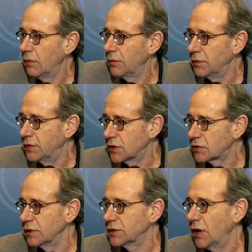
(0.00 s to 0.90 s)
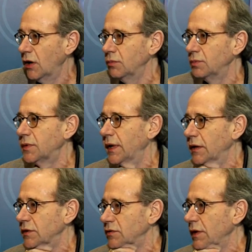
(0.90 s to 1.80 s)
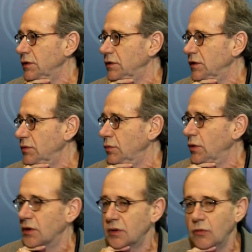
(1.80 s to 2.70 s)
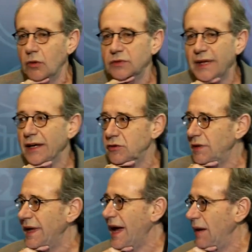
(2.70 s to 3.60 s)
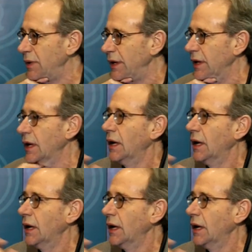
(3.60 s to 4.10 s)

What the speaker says: the districts hoped their strategies would work and what was actually happening,